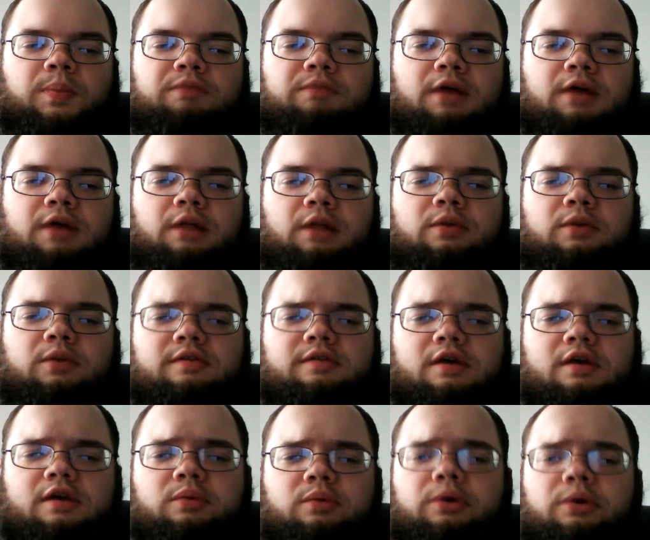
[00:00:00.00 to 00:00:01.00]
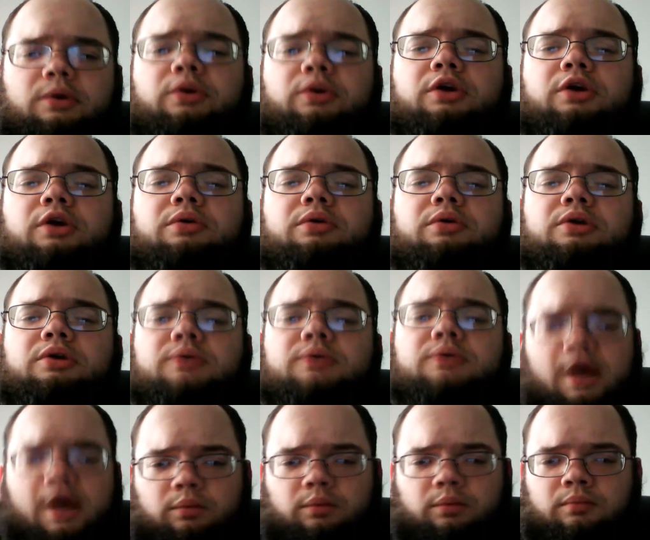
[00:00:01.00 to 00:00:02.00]
Finally, we decided we were going to go to a new
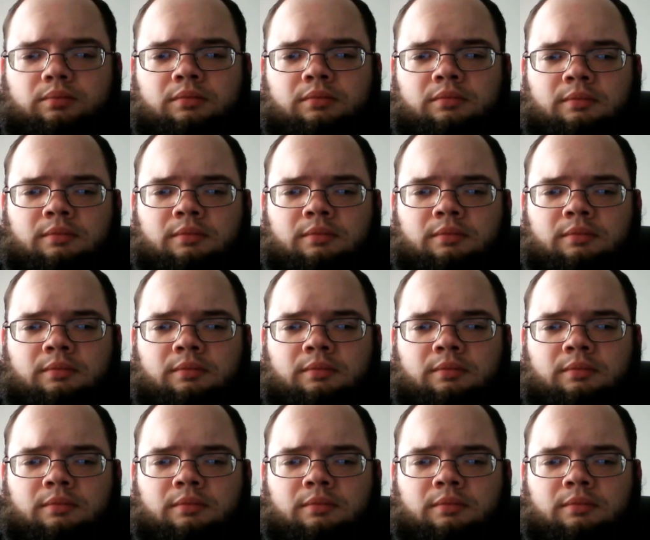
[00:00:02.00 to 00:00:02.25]
town.